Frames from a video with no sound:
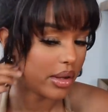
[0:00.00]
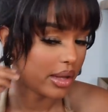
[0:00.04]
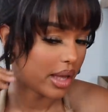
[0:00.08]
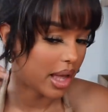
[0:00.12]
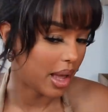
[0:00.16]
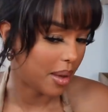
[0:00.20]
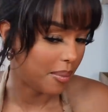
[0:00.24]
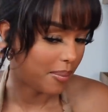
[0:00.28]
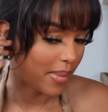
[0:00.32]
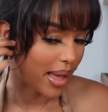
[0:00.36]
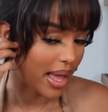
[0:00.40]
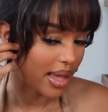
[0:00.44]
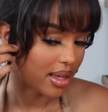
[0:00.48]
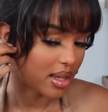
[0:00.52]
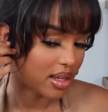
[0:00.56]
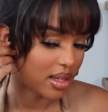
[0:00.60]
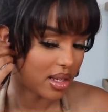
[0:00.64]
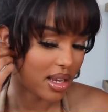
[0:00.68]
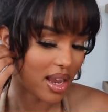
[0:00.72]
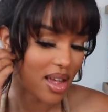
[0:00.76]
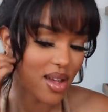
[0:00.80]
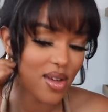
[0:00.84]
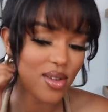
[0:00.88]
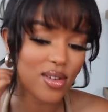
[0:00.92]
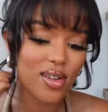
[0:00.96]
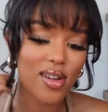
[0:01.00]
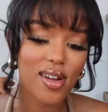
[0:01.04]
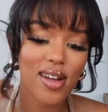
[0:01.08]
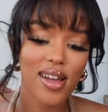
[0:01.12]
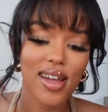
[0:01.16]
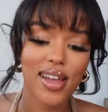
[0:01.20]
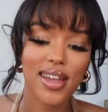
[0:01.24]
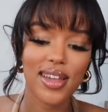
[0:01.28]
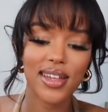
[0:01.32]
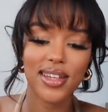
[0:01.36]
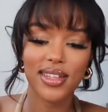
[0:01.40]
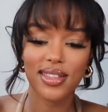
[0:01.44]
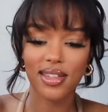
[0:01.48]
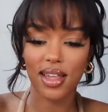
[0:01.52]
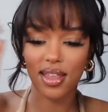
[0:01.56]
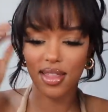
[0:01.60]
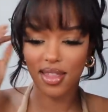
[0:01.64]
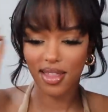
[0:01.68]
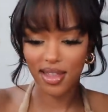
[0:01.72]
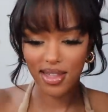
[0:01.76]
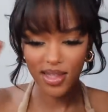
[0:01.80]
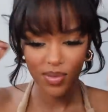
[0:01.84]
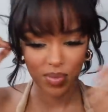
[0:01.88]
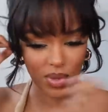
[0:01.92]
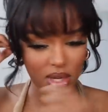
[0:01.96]
Okay, I'm back now, guys.
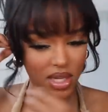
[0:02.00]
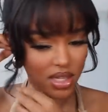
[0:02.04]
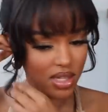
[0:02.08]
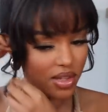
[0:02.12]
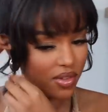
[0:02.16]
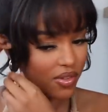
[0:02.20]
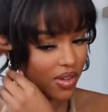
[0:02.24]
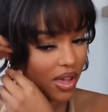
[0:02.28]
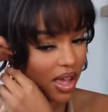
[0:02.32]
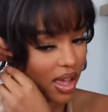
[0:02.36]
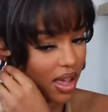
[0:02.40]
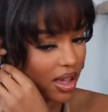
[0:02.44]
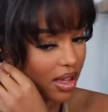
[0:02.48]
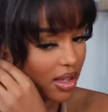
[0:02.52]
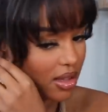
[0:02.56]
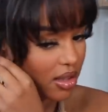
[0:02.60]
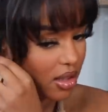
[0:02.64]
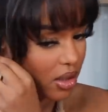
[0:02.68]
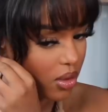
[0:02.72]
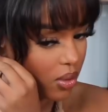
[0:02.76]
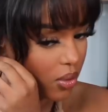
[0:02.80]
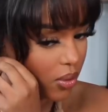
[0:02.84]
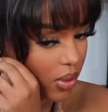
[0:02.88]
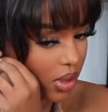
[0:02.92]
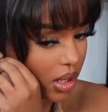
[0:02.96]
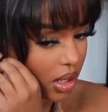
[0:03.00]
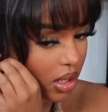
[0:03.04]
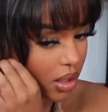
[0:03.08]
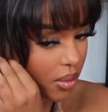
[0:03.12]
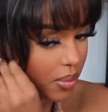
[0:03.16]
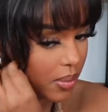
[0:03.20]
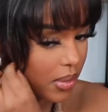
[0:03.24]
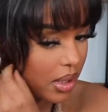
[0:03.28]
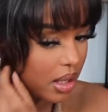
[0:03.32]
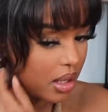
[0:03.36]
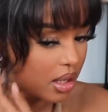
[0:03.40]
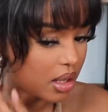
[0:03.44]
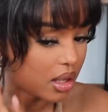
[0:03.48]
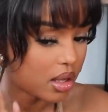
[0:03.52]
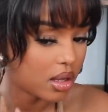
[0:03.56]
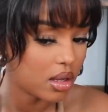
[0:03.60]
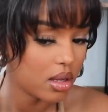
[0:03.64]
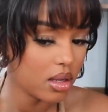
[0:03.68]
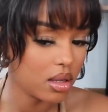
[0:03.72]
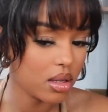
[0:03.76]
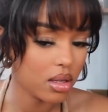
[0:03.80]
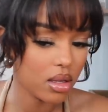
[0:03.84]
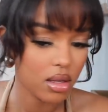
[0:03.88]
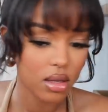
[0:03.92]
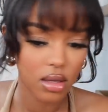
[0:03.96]
This piece of hair is annoying me.
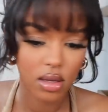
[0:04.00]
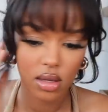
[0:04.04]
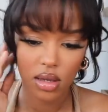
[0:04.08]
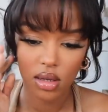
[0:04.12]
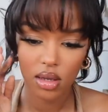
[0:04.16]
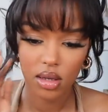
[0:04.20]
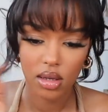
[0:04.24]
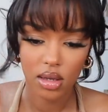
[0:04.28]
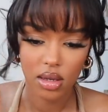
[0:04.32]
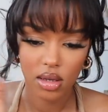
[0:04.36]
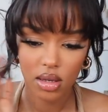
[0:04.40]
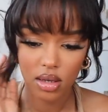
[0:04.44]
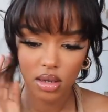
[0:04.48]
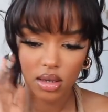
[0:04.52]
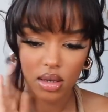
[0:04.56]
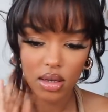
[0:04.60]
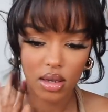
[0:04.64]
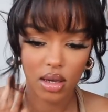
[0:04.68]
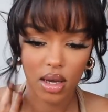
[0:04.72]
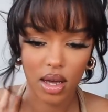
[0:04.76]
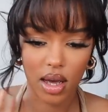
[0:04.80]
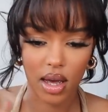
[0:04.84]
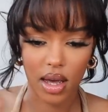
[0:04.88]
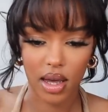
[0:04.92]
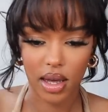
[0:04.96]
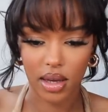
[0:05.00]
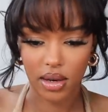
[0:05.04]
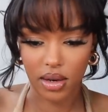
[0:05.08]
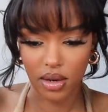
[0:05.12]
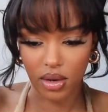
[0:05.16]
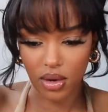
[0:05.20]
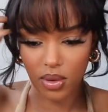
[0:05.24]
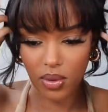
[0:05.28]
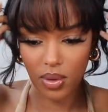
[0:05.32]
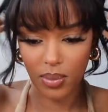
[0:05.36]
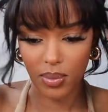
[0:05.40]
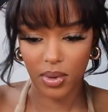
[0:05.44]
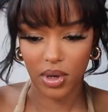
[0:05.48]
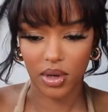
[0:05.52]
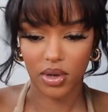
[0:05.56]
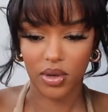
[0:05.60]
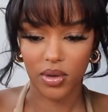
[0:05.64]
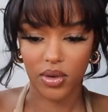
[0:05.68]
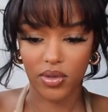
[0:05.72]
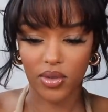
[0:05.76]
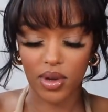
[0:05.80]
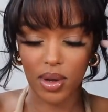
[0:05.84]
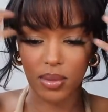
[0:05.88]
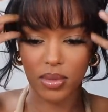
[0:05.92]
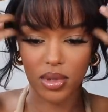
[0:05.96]
I don't know what I'm gonna do
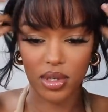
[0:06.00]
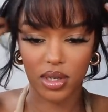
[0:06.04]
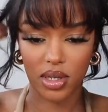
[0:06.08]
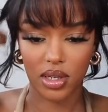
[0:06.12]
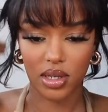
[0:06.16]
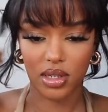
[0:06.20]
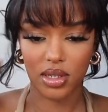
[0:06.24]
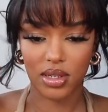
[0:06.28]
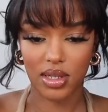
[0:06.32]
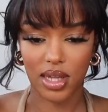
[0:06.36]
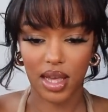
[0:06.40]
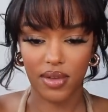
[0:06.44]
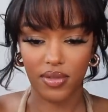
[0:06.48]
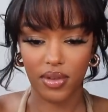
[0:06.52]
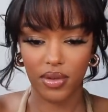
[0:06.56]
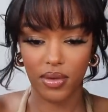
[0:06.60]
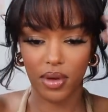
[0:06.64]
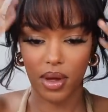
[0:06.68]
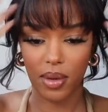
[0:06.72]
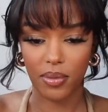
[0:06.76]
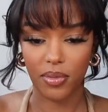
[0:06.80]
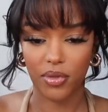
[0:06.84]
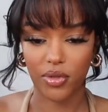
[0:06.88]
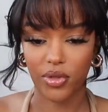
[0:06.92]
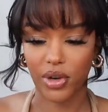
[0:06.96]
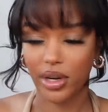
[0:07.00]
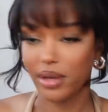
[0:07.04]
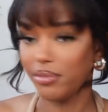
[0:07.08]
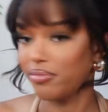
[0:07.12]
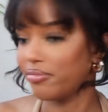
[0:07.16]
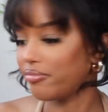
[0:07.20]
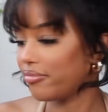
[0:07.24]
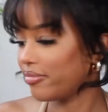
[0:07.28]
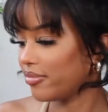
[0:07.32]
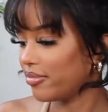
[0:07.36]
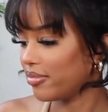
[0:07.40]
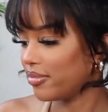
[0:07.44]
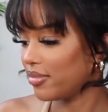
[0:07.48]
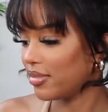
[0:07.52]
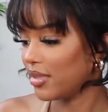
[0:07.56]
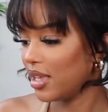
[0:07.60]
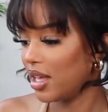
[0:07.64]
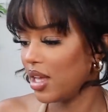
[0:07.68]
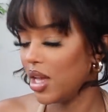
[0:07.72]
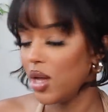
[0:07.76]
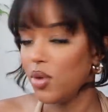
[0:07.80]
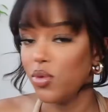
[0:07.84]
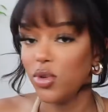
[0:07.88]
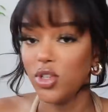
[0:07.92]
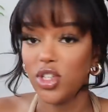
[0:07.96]
if I'm just gonna just have it up free.
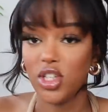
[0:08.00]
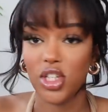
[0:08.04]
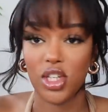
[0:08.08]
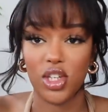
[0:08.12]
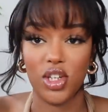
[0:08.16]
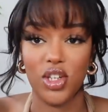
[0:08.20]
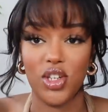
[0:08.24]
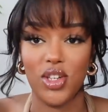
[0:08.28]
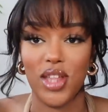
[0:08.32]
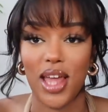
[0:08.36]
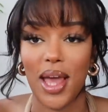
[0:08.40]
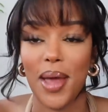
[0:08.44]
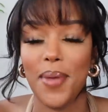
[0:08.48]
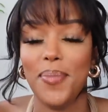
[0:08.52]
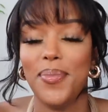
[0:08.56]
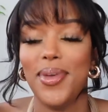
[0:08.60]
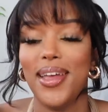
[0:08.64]
We're just gonna do that.